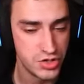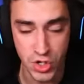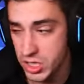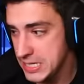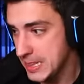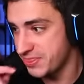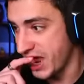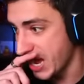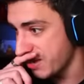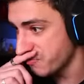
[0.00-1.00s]
Dude,
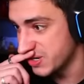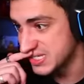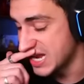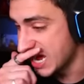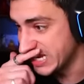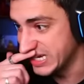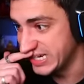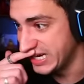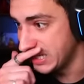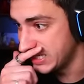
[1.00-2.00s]
that was not
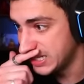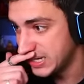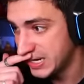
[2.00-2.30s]
good.